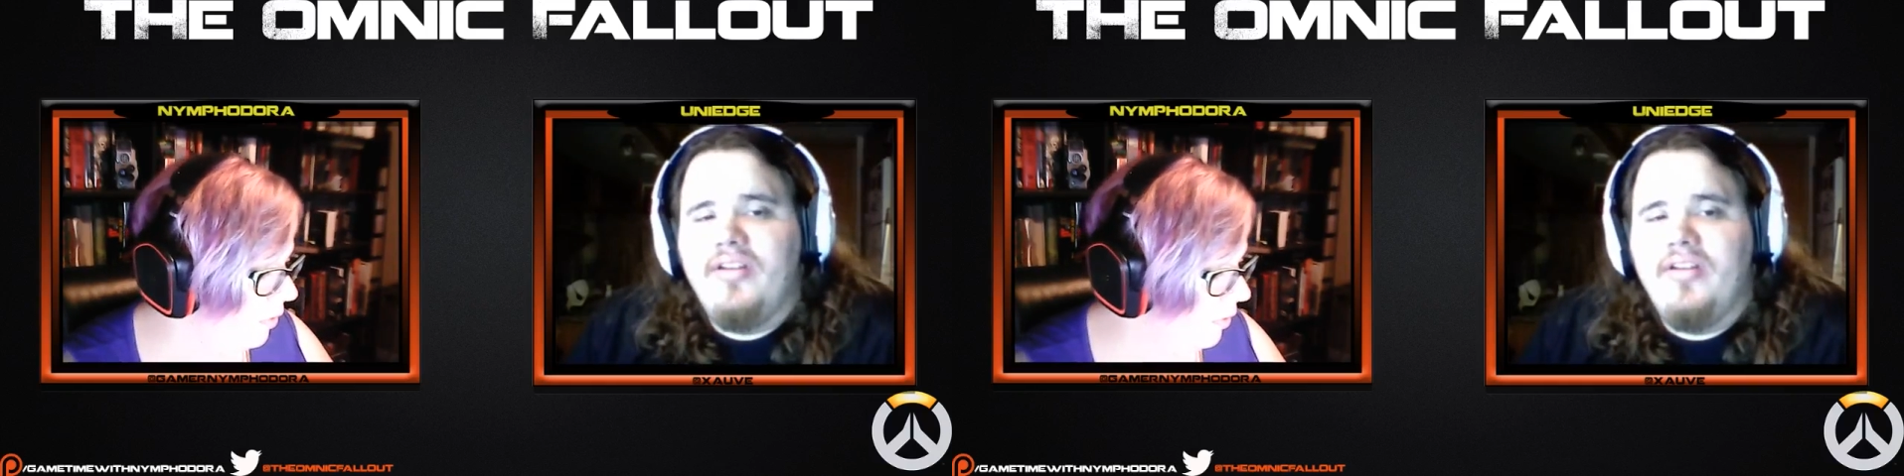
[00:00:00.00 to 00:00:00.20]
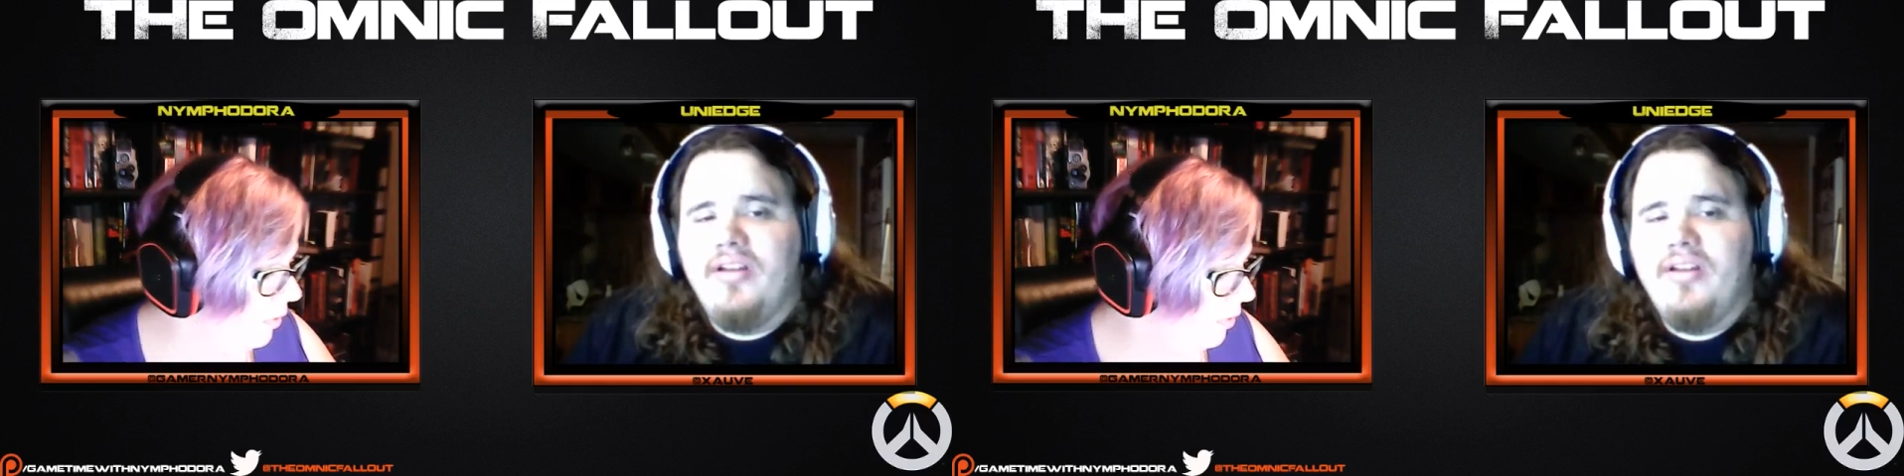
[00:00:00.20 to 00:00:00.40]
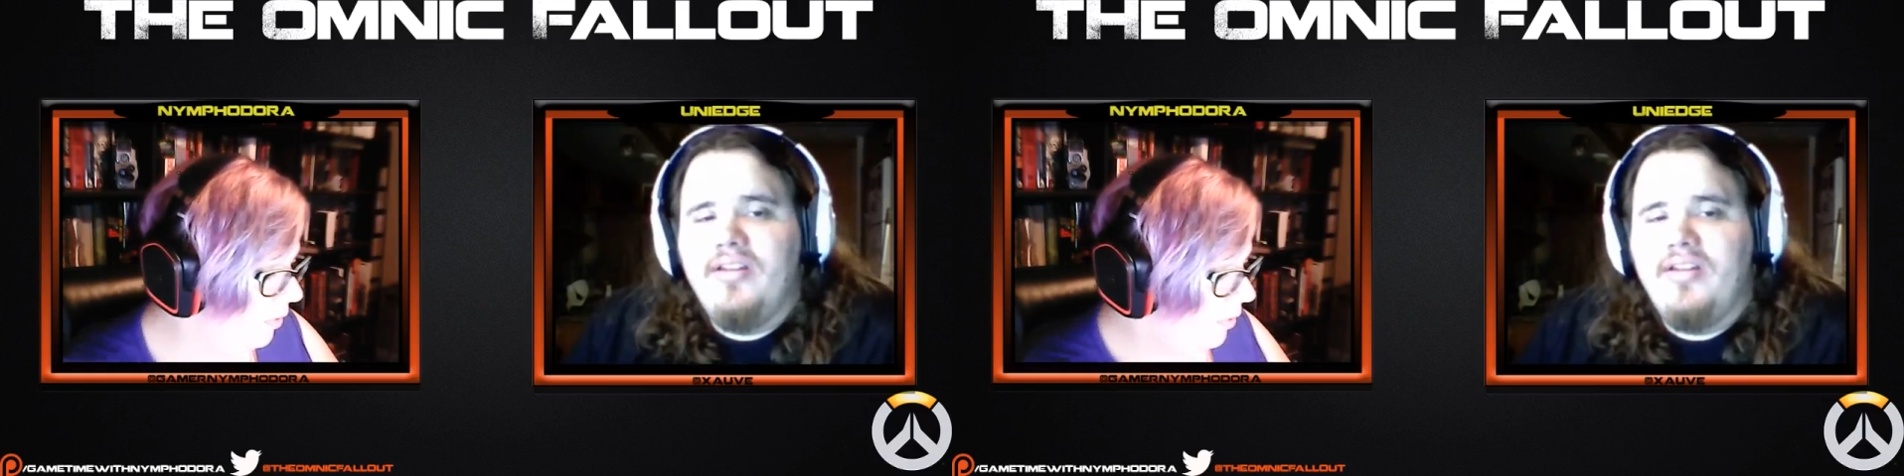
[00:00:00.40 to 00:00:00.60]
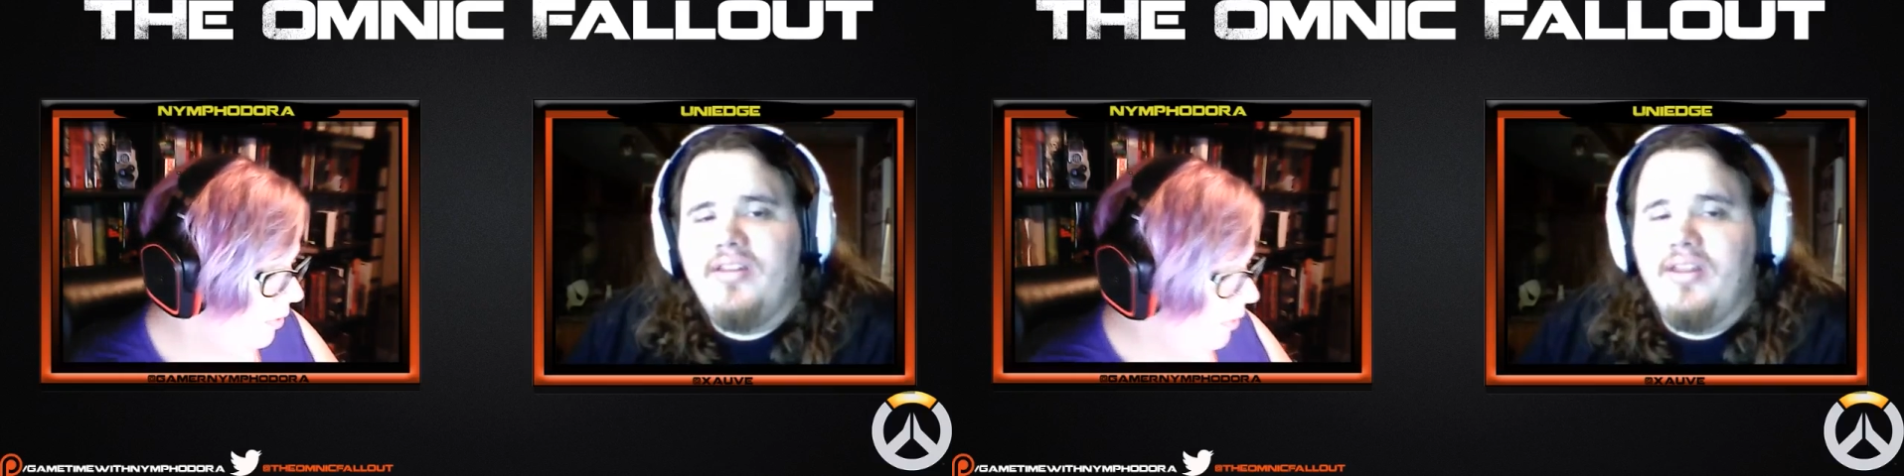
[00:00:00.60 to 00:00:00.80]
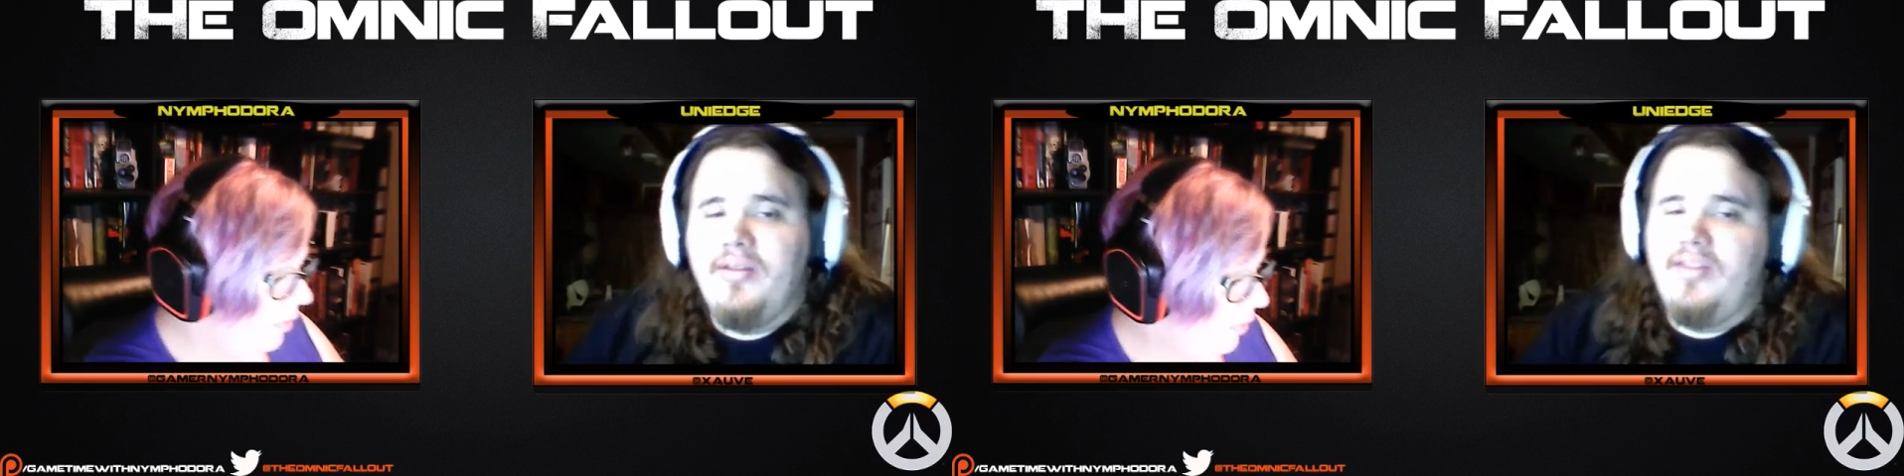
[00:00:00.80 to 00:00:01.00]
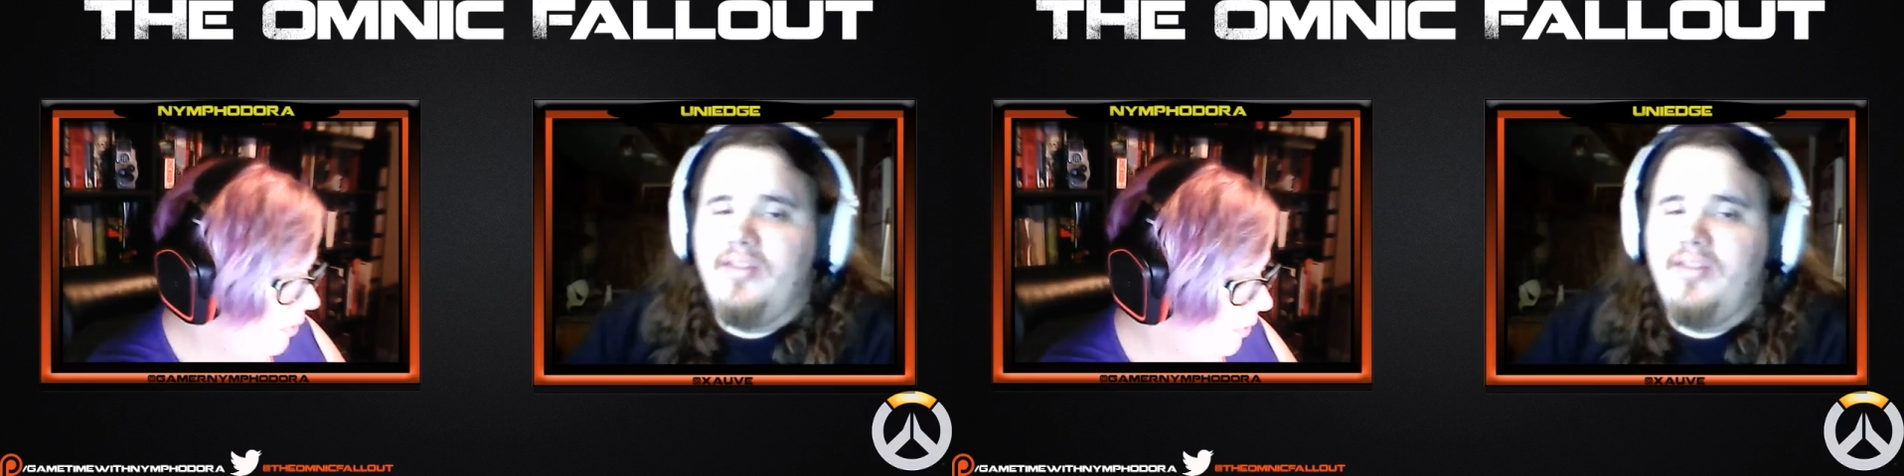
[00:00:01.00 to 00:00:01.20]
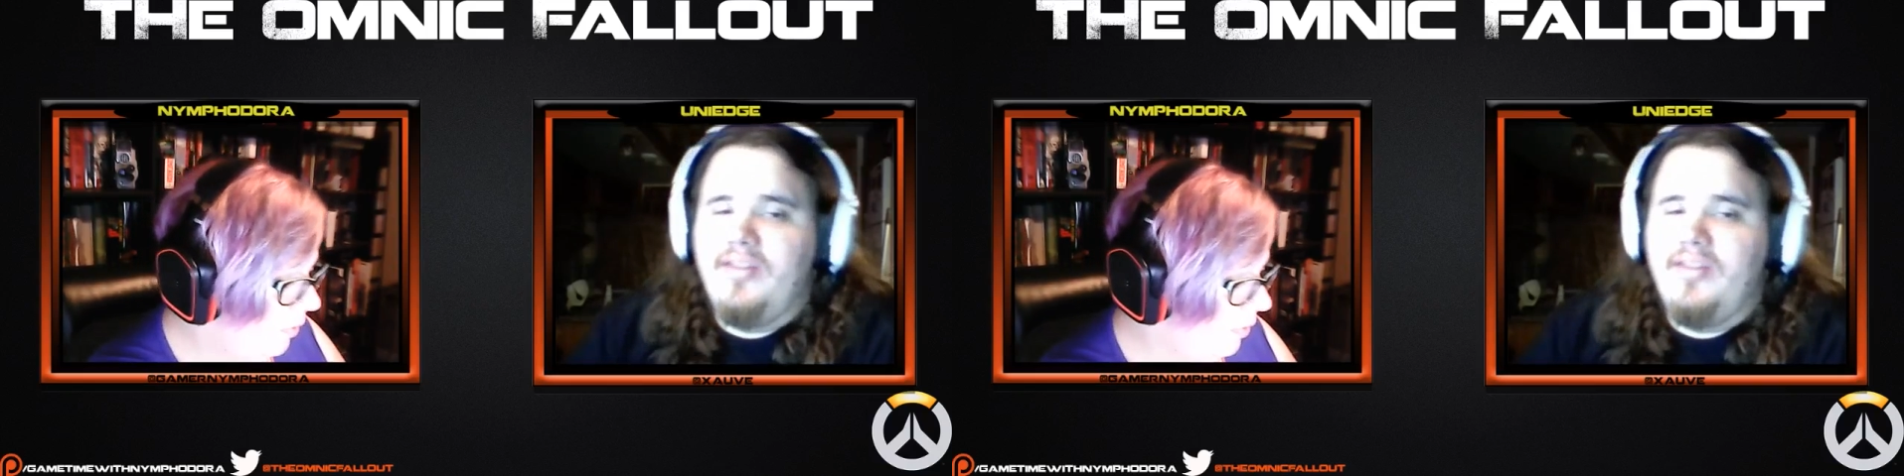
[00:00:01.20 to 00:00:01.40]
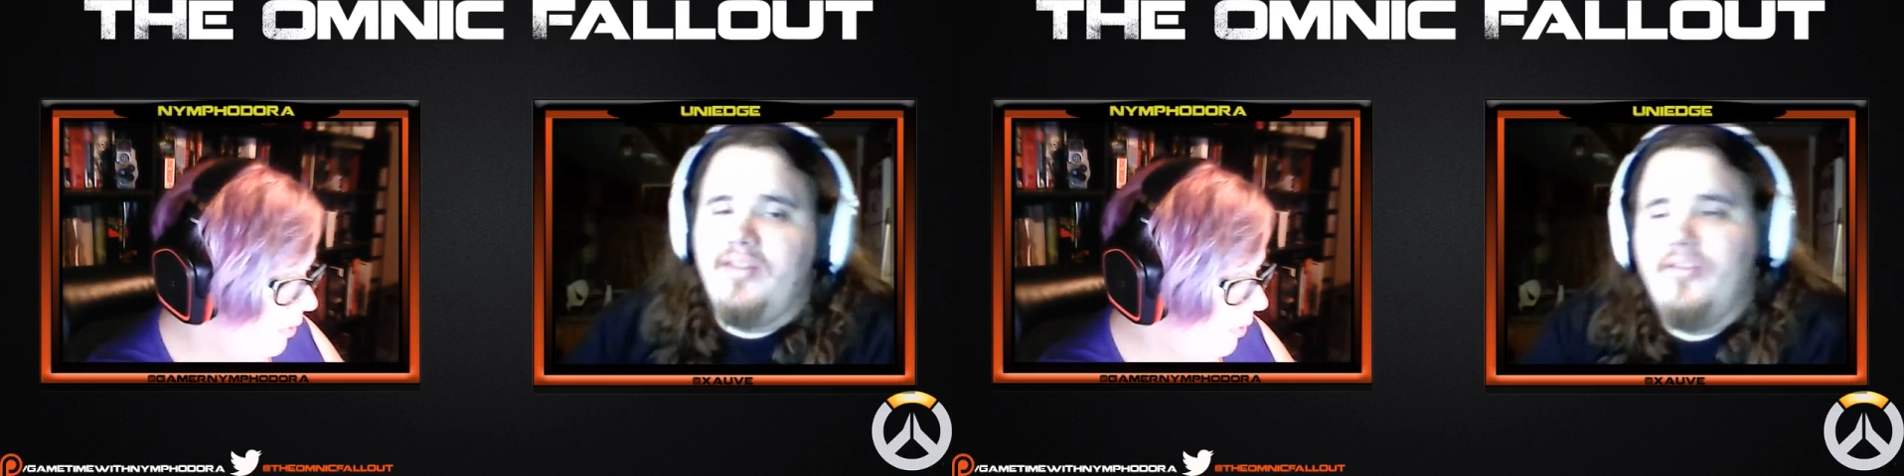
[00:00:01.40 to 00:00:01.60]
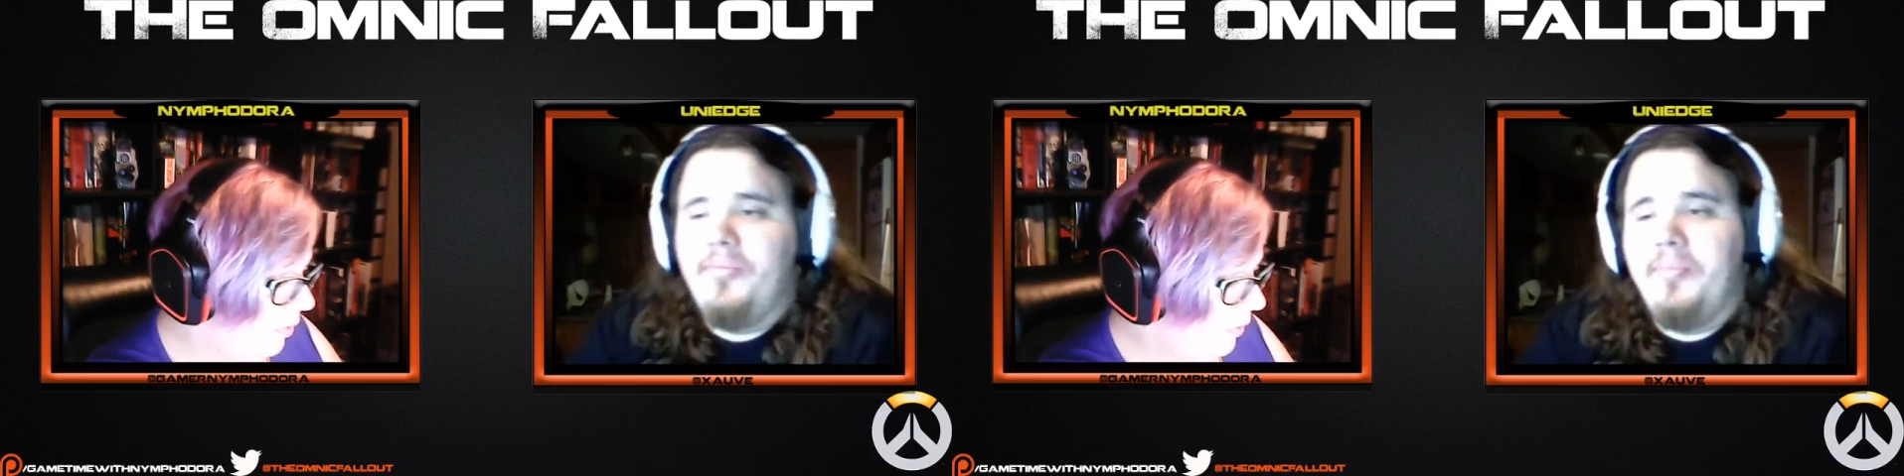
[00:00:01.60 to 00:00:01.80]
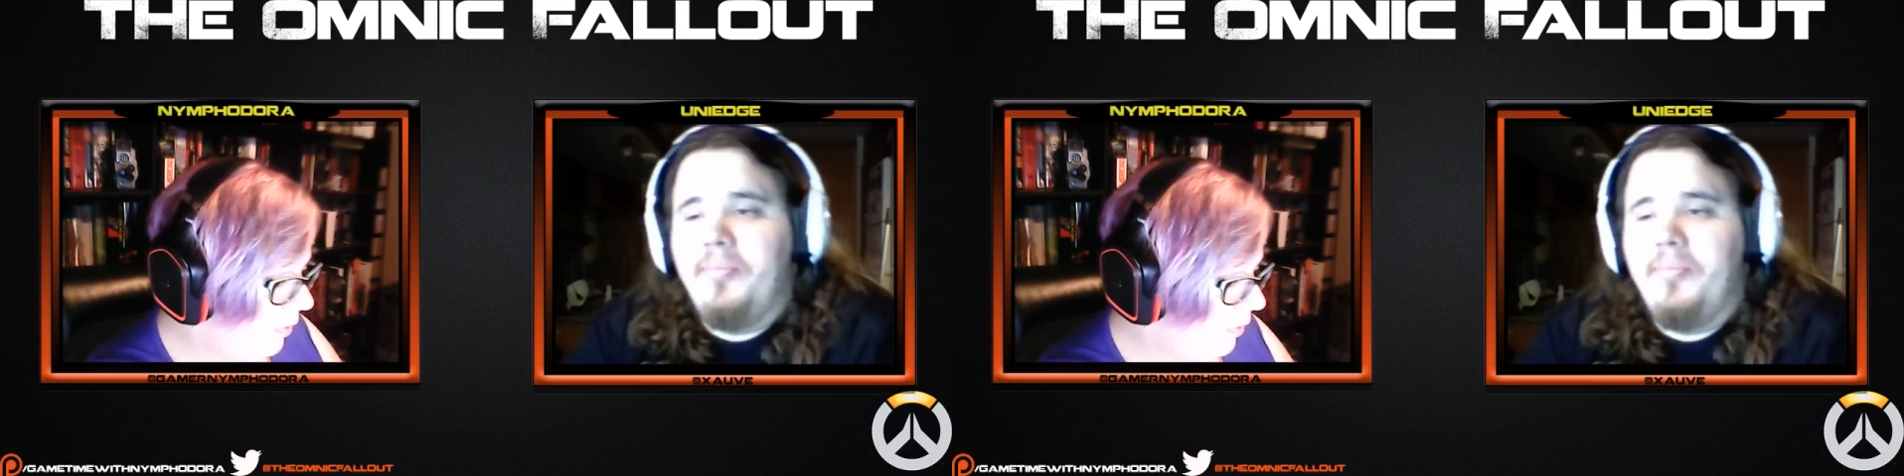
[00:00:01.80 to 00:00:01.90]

That is